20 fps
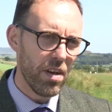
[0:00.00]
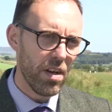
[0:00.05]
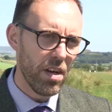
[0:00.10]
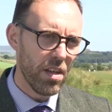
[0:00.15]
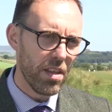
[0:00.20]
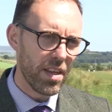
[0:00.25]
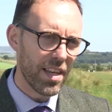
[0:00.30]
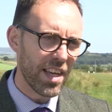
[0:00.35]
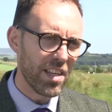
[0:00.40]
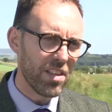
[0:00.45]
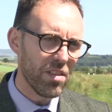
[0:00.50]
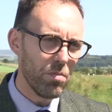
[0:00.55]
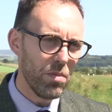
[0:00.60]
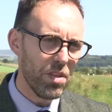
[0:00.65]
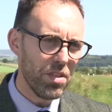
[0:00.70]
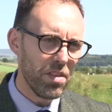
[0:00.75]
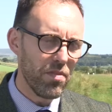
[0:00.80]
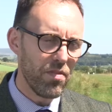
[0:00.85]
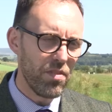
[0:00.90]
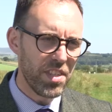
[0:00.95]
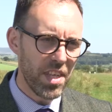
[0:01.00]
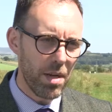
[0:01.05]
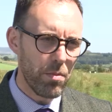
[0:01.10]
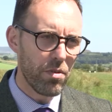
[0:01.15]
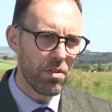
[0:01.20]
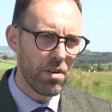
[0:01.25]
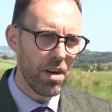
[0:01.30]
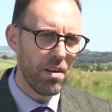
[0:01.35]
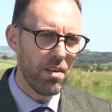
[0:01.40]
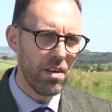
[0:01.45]
they get admitted
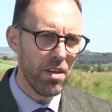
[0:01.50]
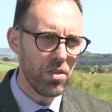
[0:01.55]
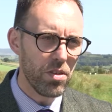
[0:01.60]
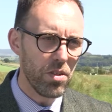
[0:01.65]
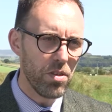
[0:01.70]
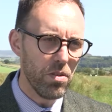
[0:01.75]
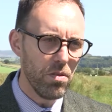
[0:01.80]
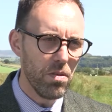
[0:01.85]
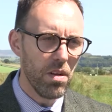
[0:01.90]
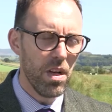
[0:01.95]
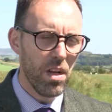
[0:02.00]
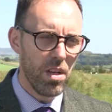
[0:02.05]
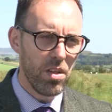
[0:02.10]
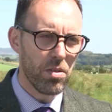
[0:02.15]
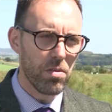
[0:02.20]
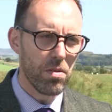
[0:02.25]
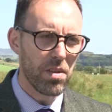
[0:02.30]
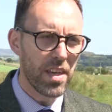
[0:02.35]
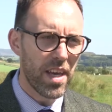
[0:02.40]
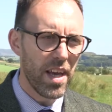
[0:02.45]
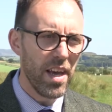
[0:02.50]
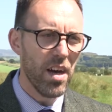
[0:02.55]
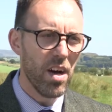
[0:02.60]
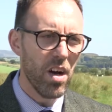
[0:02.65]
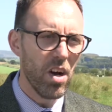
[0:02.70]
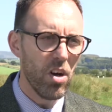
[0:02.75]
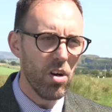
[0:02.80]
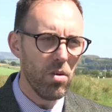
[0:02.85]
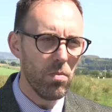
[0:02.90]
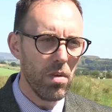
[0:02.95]
temporarily to a care
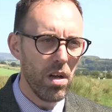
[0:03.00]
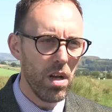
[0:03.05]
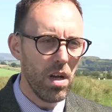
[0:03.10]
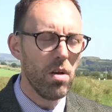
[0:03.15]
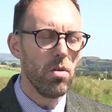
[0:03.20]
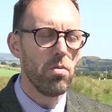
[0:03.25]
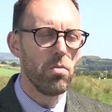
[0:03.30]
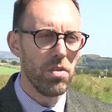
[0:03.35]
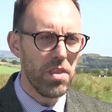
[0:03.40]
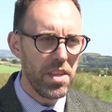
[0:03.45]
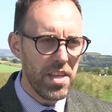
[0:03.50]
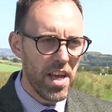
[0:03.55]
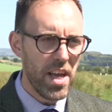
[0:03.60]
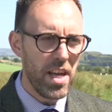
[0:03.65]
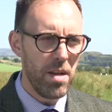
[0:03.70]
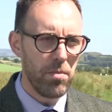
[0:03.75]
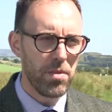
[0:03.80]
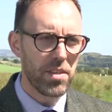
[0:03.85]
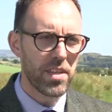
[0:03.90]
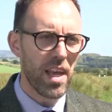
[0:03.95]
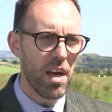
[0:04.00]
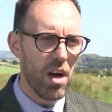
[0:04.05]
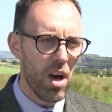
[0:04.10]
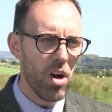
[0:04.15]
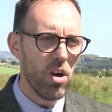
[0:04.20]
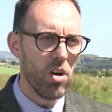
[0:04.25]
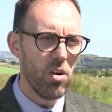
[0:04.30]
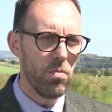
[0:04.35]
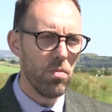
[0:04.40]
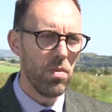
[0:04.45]
home with the aim to get
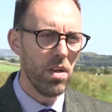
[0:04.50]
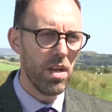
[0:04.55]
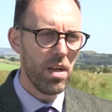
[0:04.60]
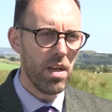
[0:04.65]
home